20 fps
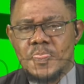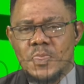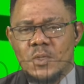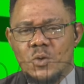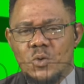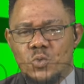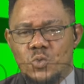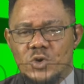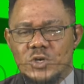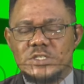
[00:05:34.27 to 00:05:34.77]

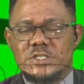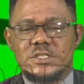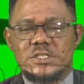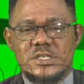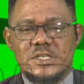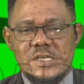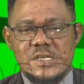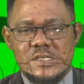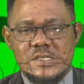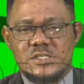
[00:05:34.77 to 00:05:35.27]
What
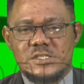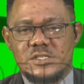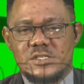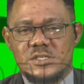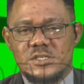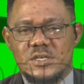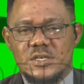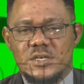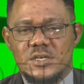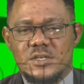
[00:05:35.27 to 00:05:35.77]
is
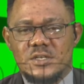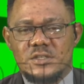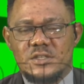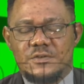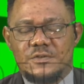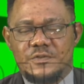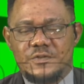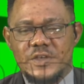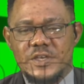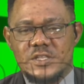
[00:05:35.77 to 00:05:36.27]
the
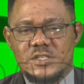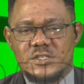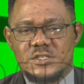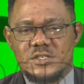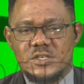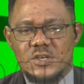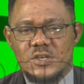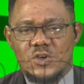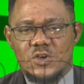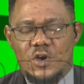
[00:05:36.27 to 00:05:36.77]
fate
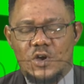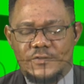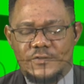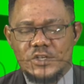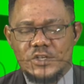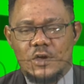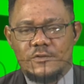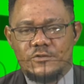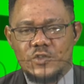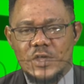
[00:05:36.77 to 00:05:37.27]
of the
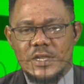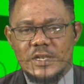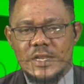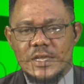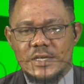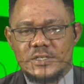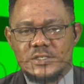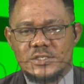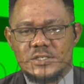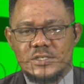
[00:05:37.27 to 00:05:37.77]

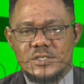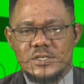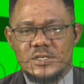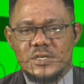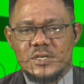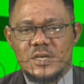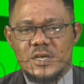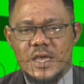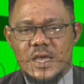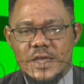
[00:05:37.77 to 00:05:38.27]
governor-elect?
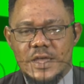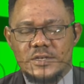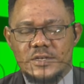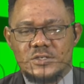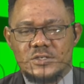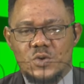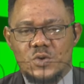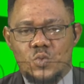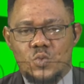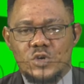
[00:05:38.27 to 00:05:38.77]
And
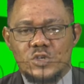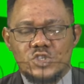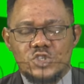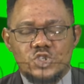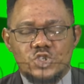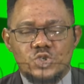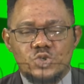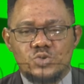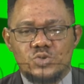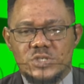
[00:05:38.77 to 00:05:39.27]
what
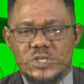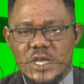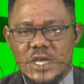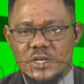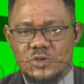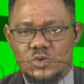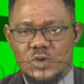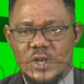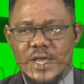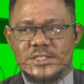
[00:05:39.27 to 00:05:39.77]
should
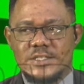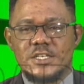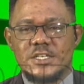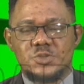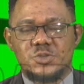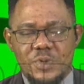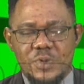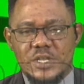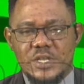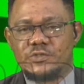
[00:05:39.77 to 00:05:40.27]
Edolites
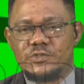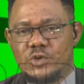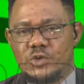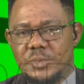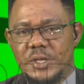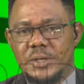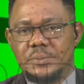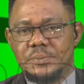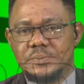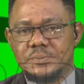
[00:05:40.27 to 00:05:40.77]
expect from
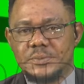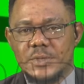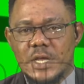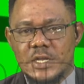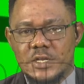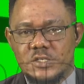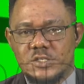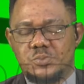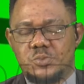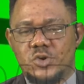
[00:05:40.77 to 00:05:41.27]
him at
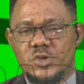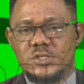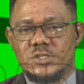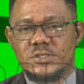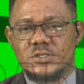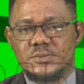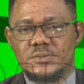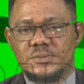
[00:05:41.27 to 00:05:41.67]
this point?